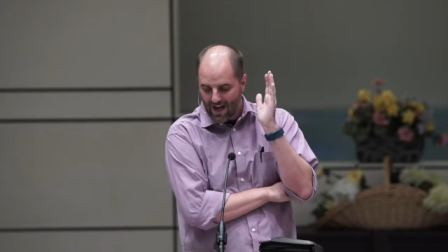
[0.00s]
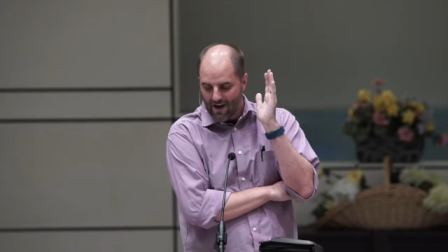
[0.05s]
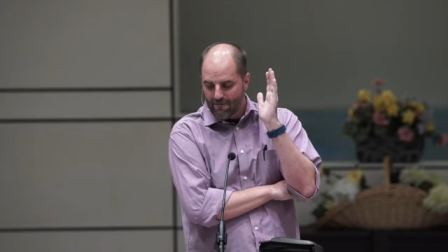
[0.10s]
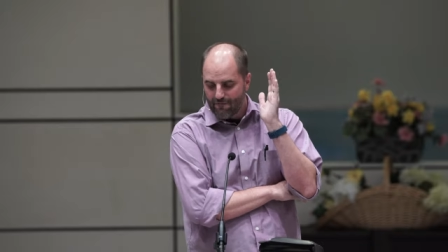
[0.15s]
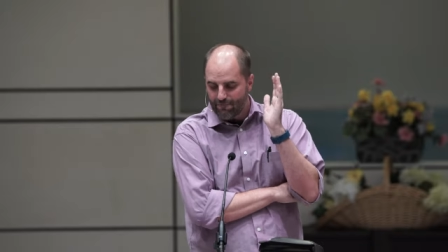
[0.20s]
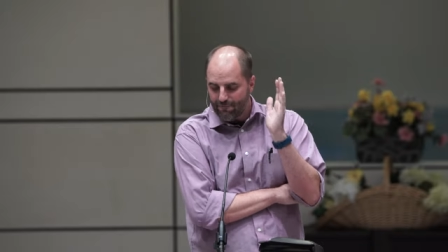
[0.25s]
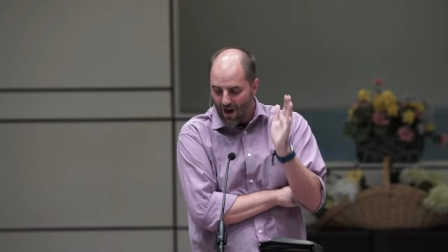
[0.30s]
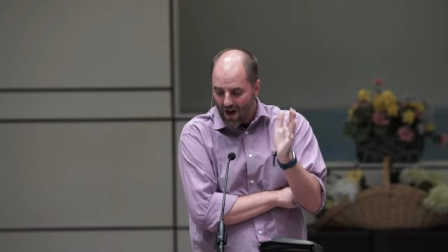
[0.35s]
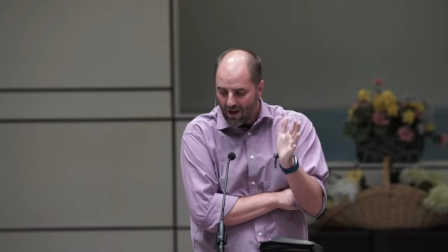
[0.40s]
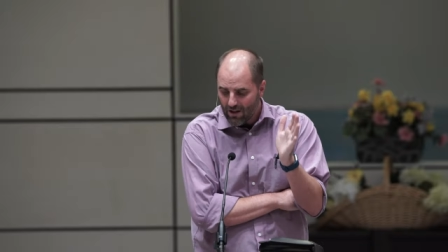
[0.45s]

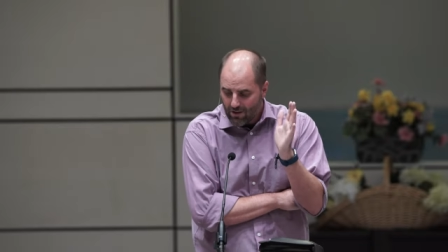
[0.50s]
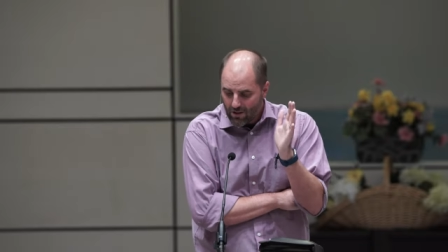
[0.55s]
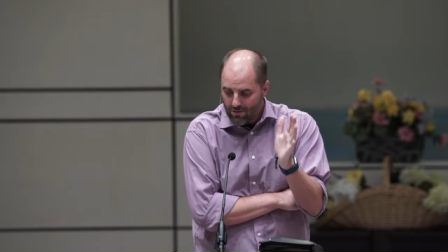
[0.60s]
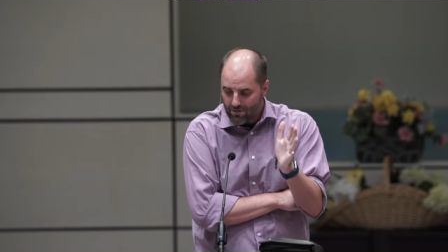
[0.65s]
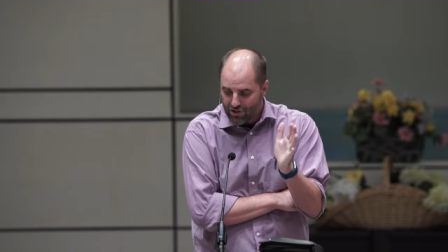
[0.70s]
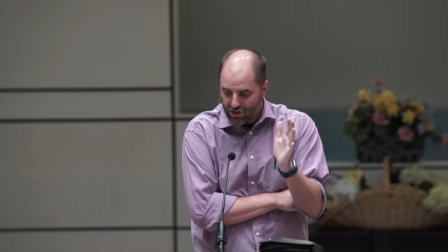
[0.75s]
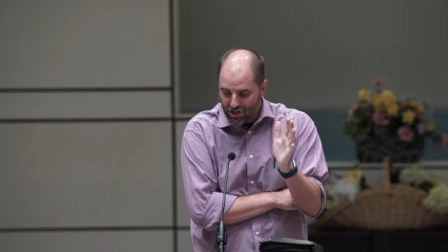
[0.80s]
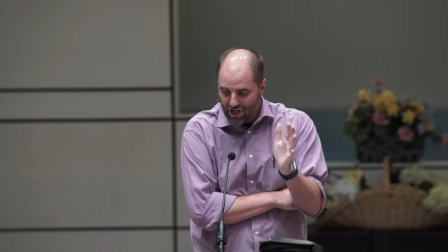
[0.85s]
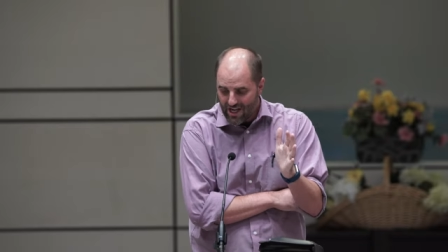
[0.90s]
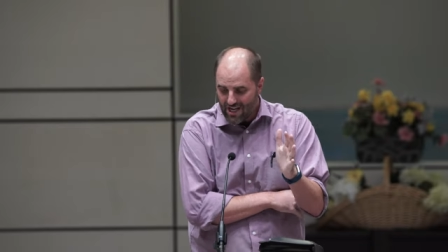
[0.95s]
followed
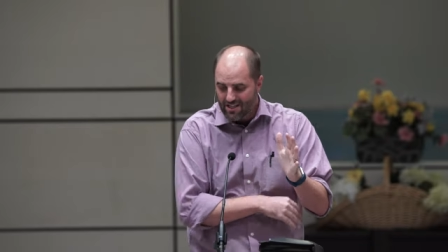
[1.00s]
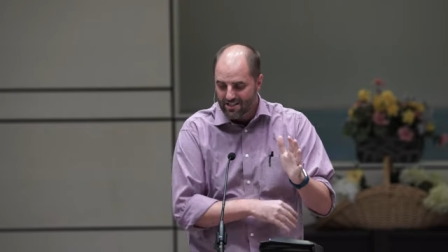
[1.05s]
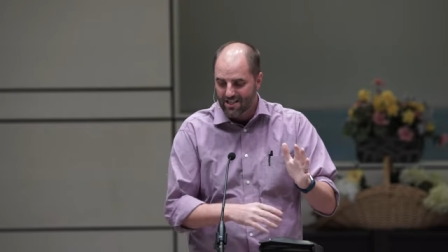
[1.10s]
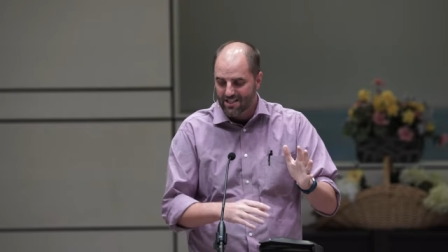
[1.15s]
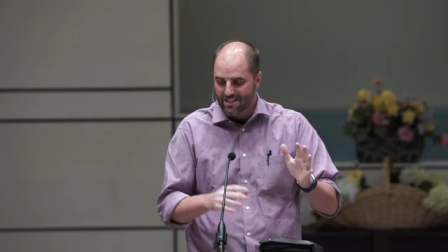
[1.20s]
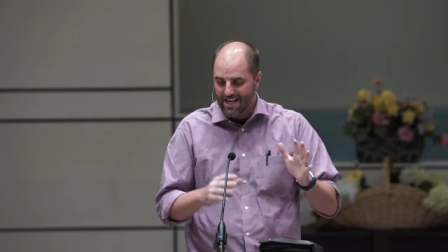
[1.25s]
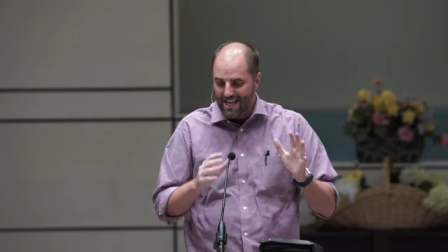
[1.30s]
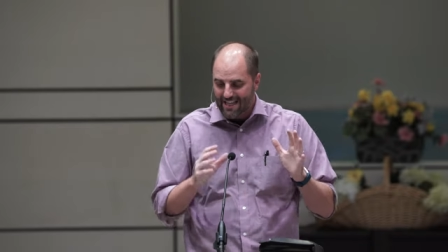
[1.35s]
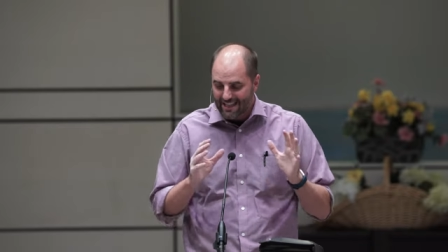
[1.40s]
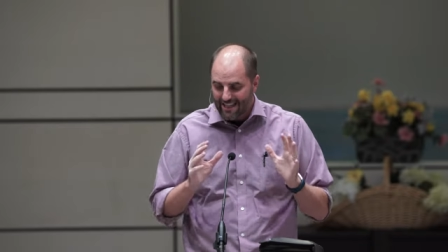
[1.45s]

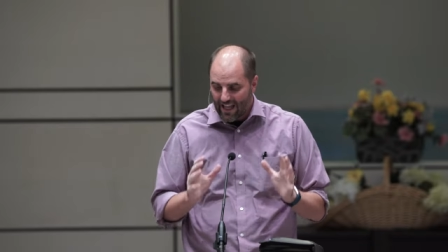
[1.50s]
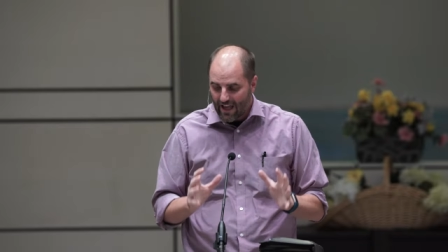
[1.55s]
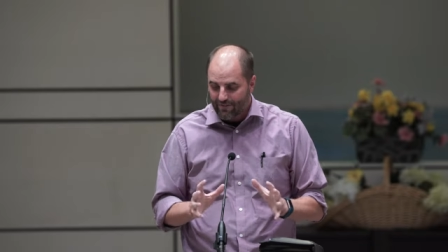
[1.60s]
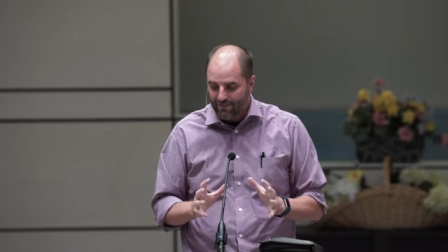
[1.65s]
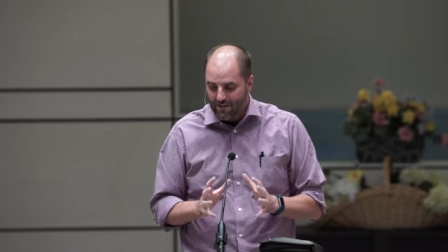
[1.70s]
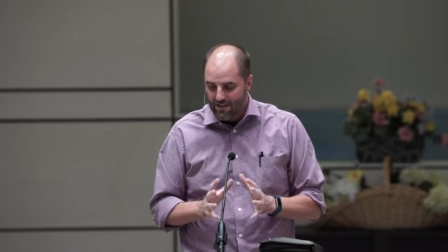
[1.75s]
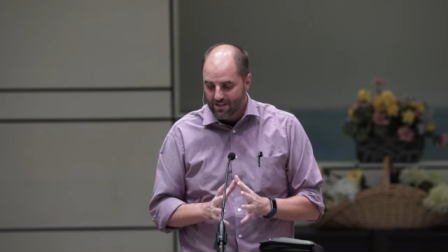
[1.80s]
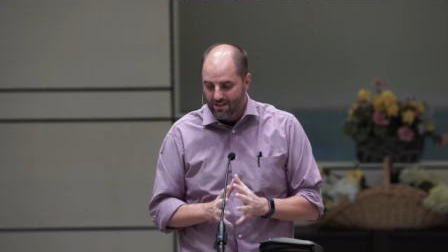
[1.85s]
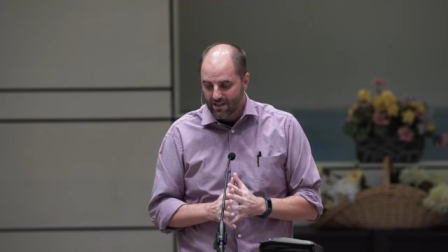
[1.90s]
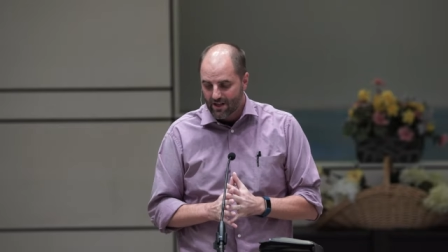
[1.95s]
Jesus and
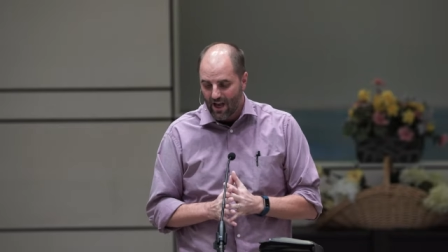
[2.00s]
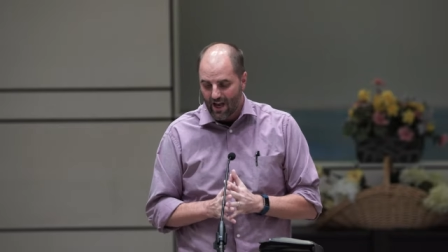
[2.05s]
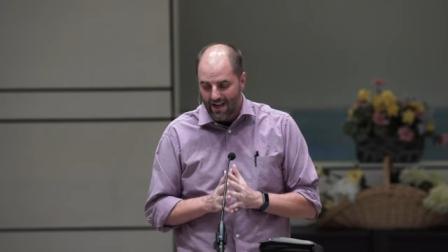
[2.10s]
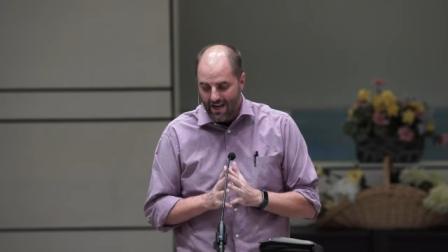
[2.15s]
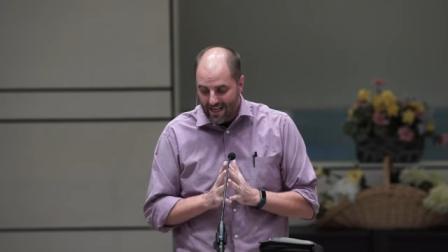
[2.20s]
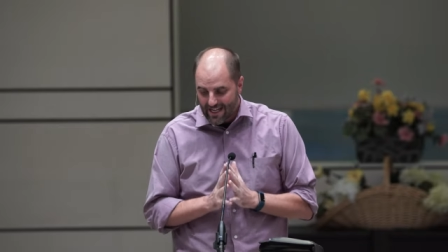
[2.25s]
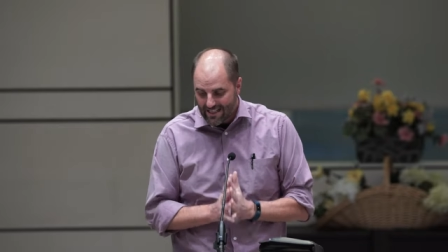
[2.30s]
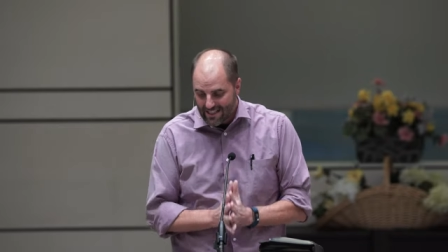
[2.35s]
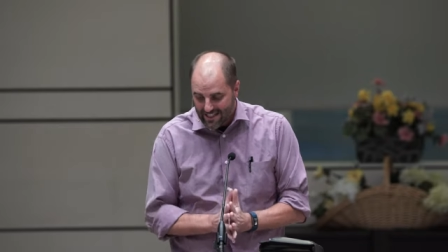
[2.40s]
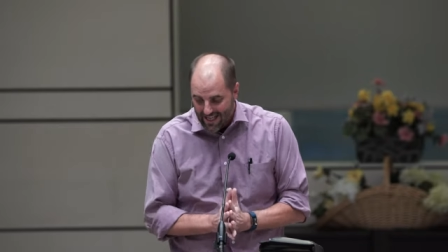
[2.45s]
left us an
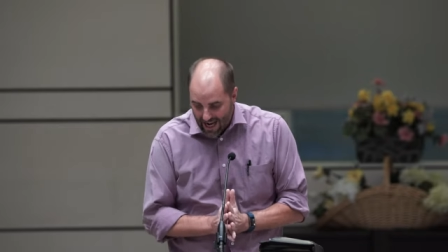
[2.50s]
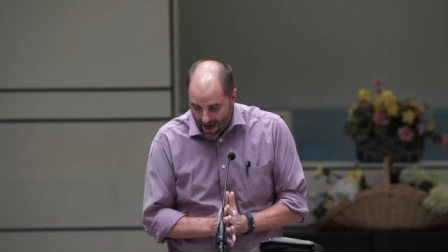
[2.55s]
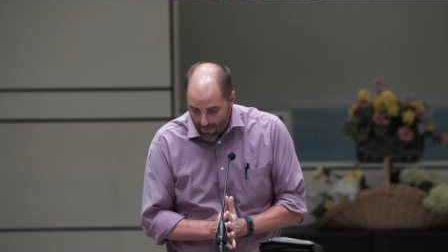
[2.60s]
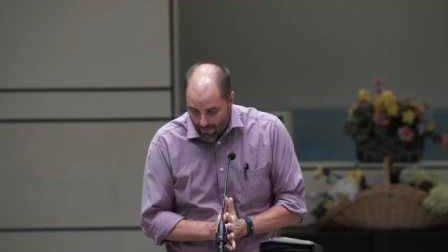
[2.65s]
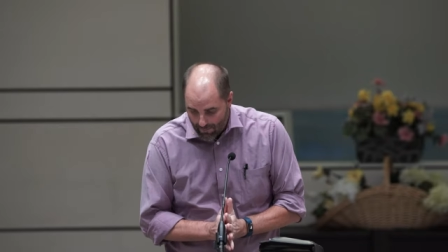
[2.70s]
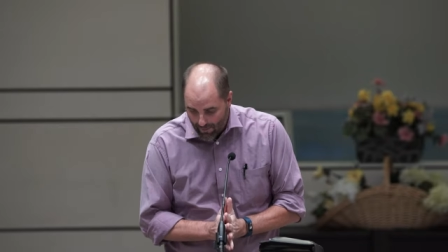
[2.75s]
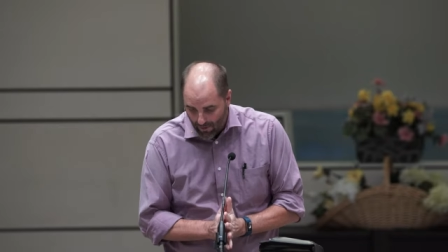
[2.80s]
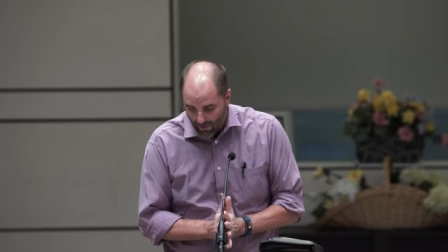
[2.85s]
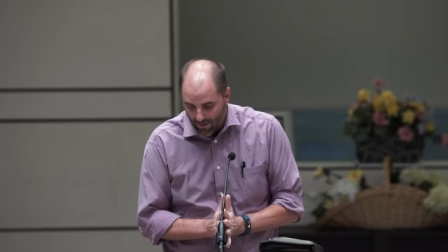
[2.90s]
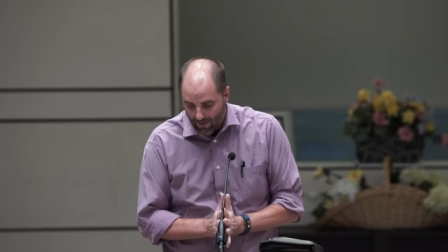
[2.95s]

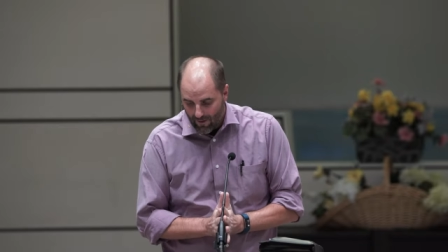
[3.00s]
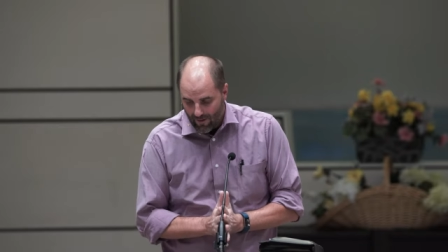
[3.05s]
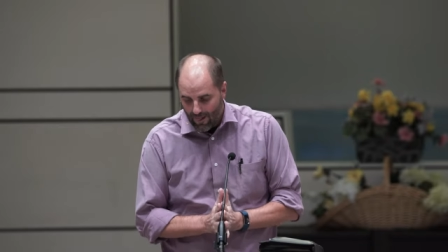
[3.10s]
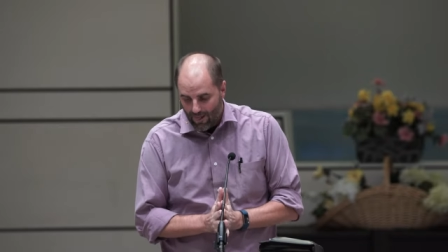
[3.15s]
example.